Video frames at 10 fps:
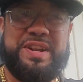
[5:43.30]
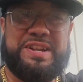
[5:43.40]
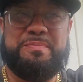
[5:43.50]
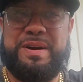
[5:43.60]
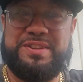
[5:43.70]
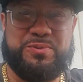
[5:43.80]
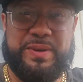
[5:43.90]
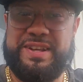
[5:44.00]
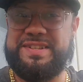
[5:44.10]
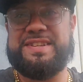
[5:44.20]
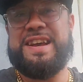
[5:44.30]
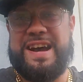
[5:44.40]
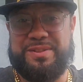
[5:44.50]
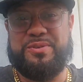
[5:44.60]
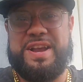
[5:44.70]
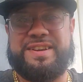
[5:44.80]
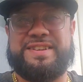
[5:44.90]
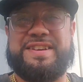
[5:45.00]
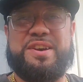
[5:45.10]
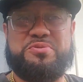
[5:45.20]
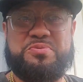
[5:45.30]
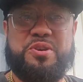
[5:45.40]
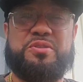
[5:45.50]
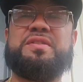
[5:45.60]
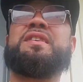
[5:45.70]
at none of my twins. I know y'all can count, you heard?